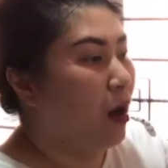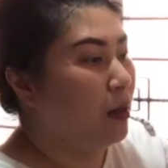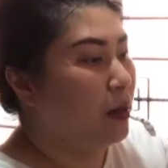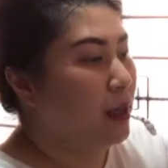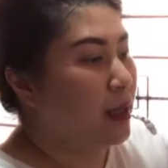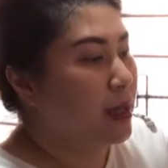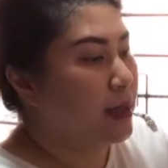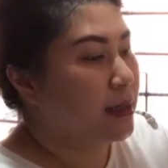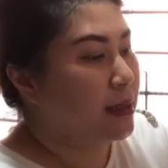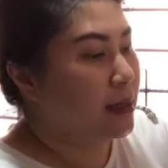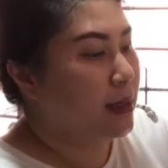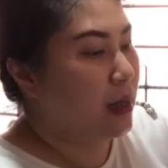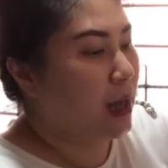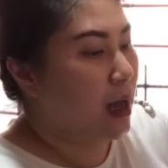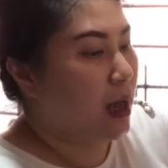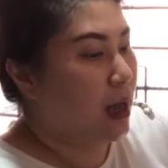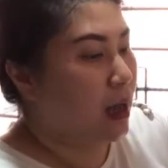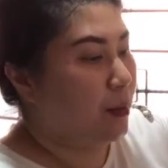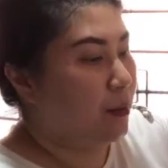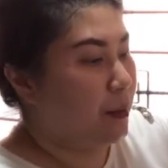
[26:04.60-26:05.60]
this
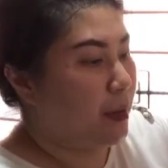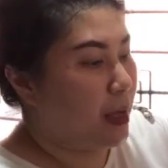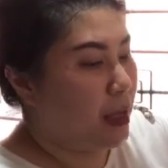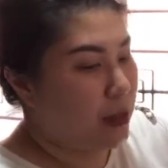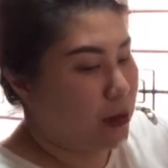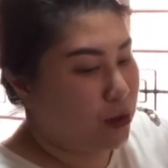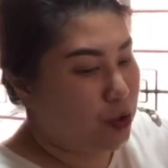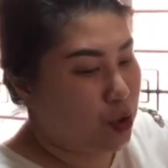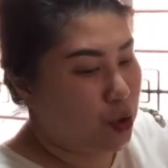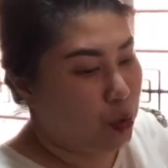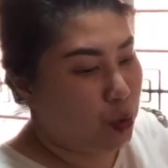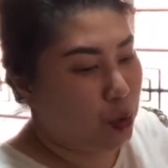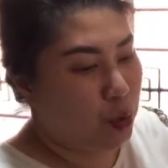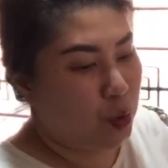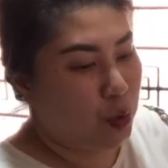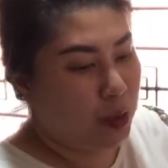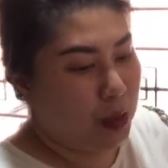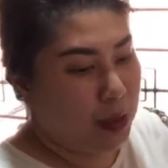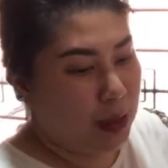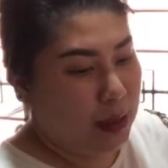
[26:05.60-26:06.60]
into
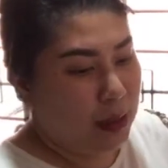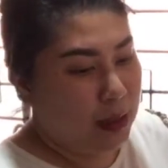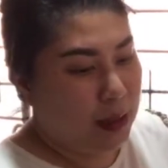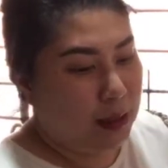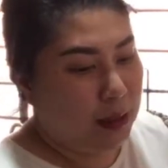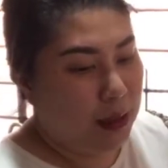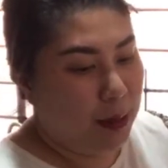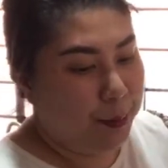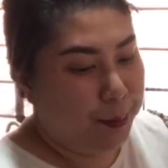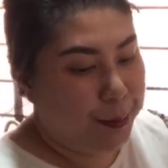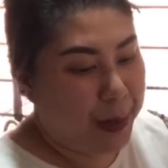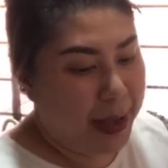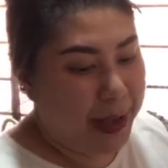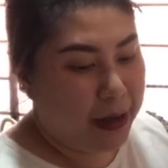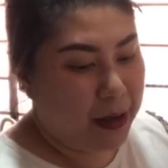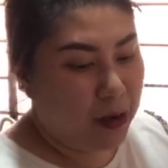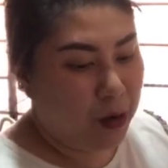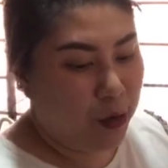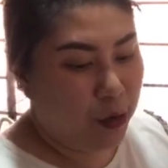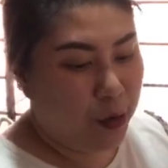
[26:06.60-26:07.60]
the
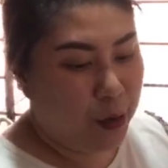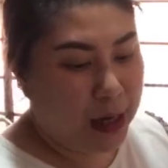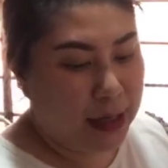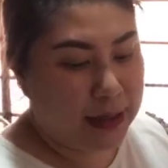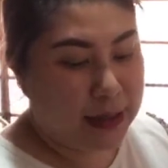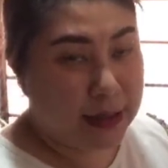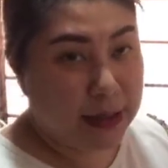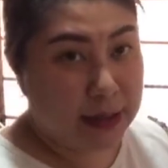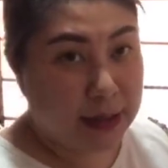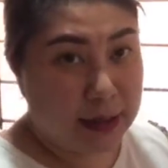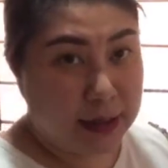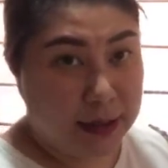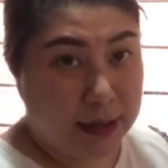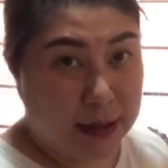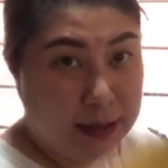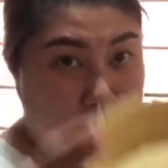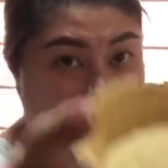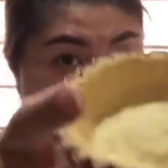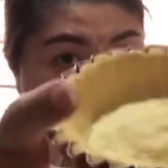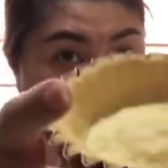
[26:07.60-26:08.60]
baked crust
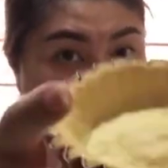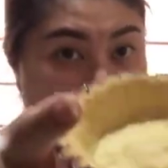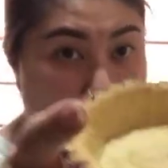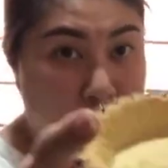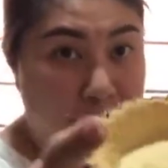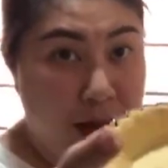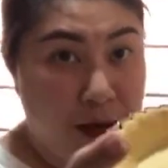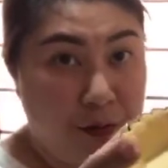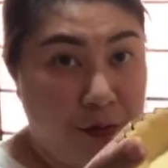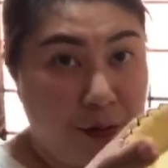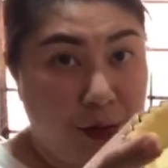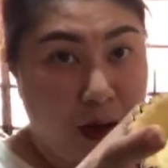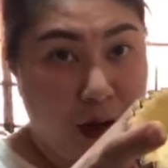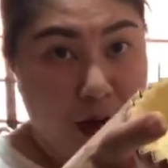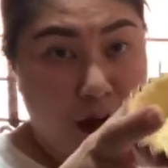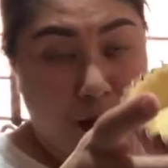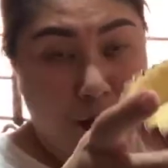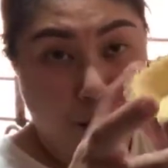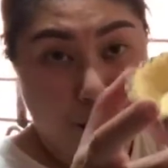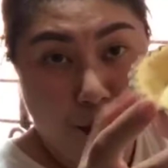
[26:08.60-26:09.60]
that I have
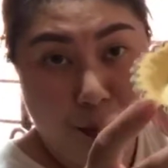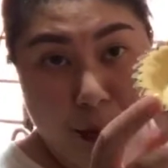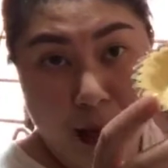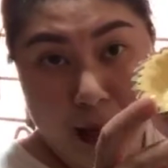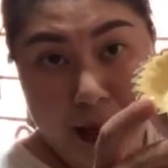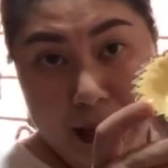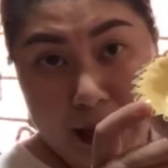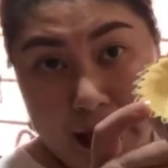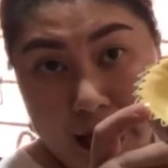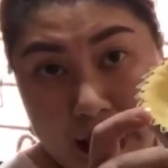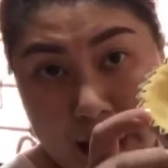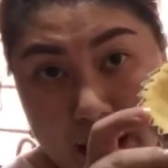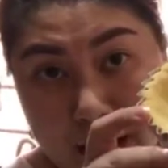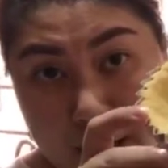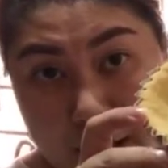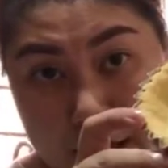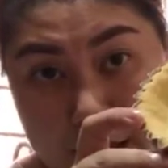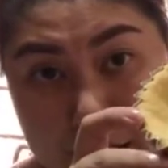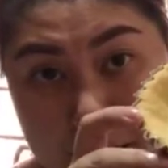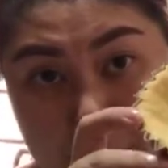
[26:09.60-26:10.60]
made ahead
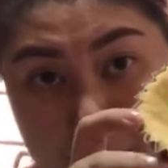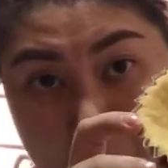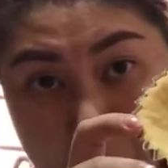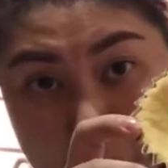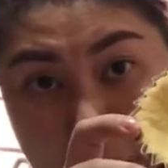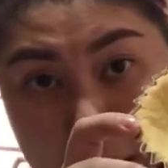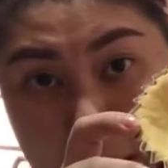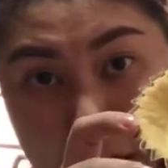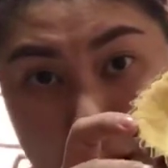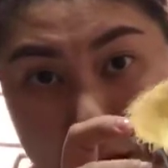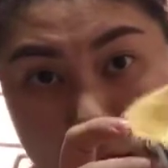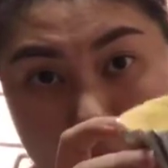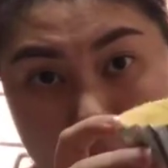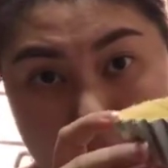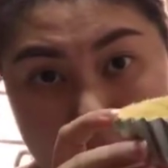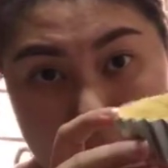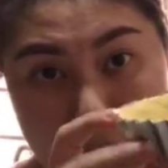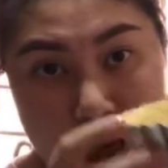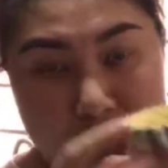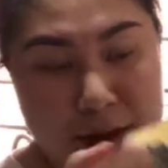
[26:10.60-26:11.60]
this morning.
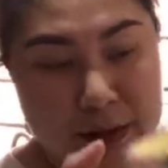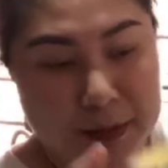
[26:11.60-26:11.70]
All right.